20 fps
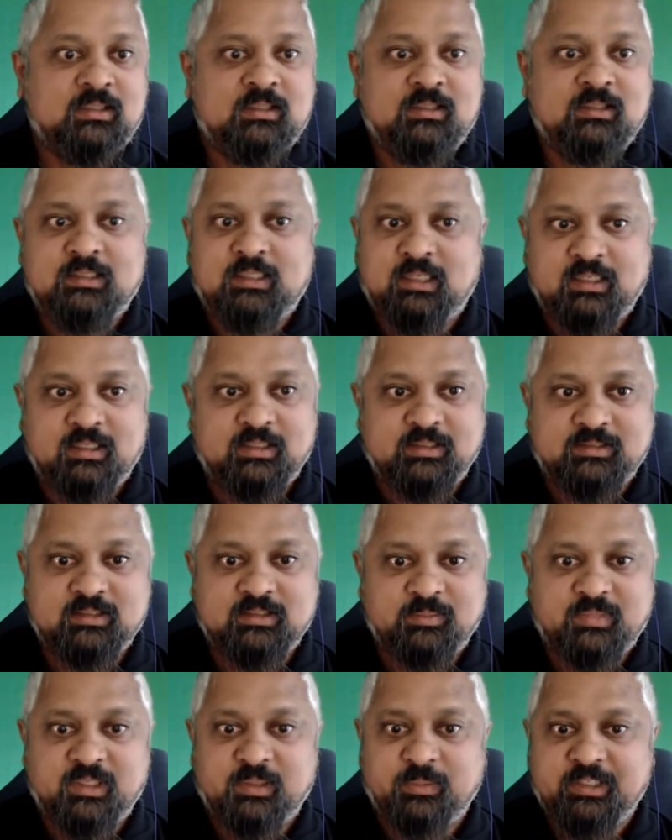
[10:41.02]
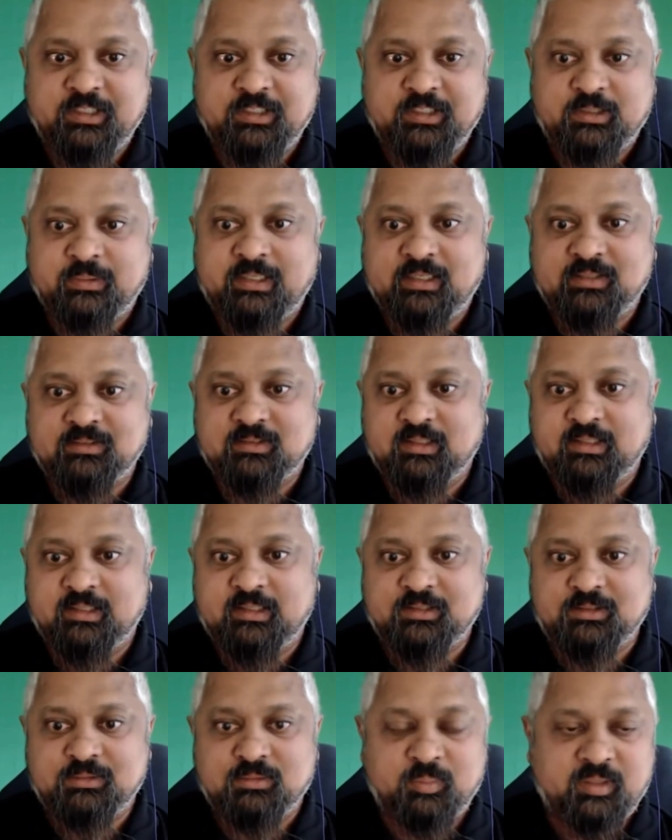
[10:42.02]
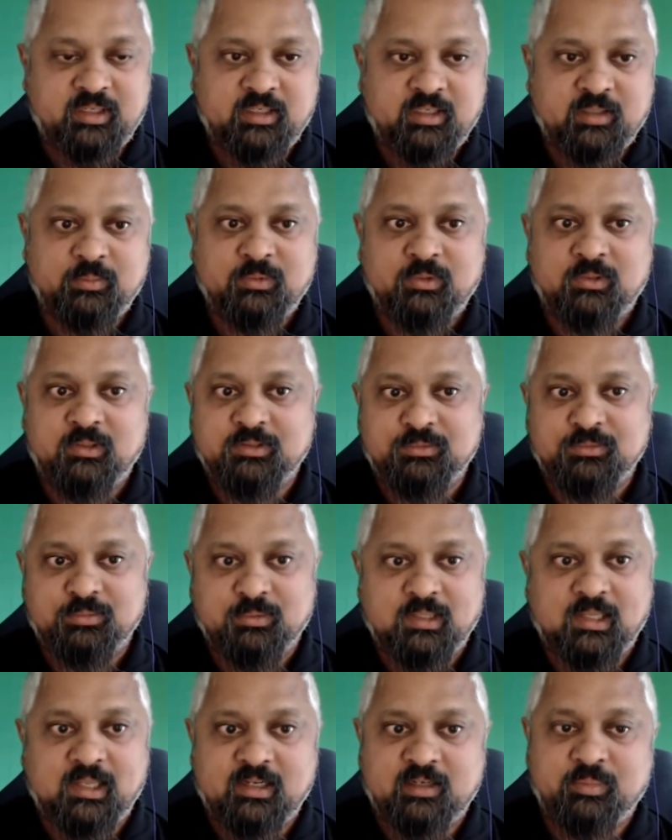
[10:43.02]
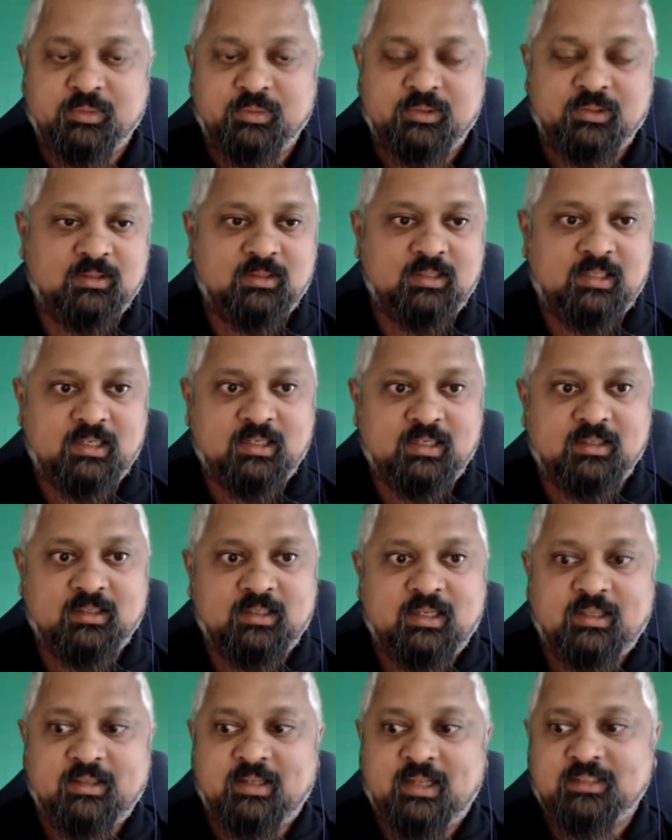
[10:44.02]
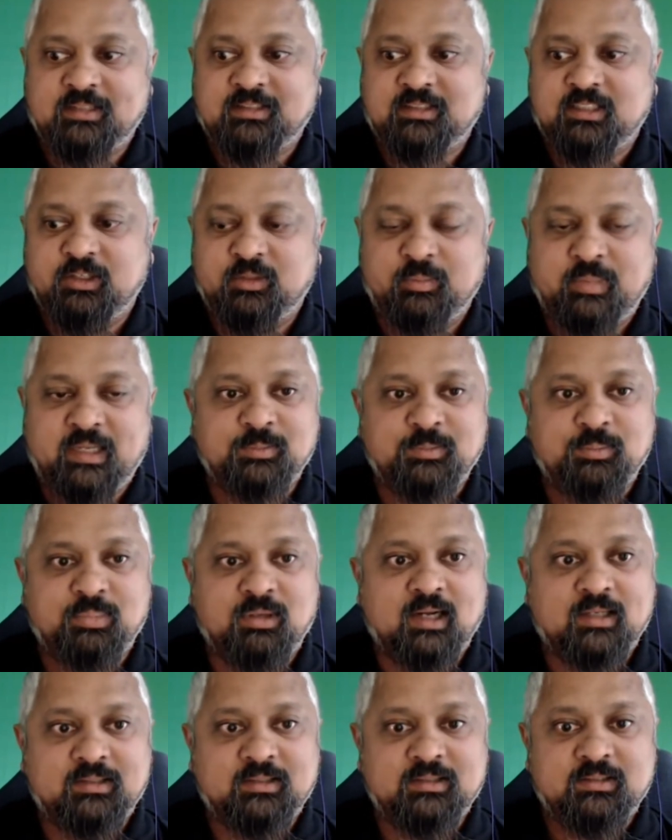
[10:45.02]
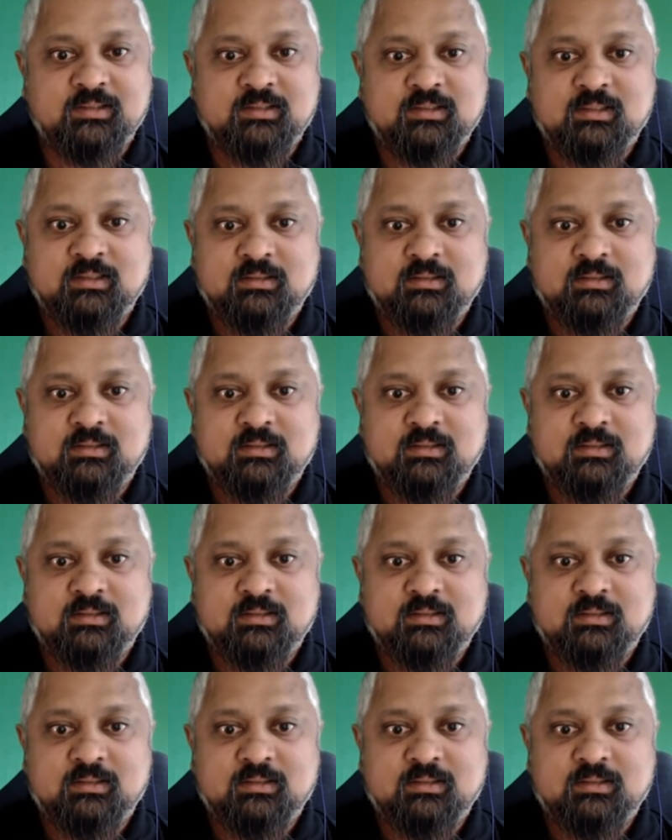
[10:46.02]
It's something we can do easily. It's repeatable. It's reliable, and that's a good best practice.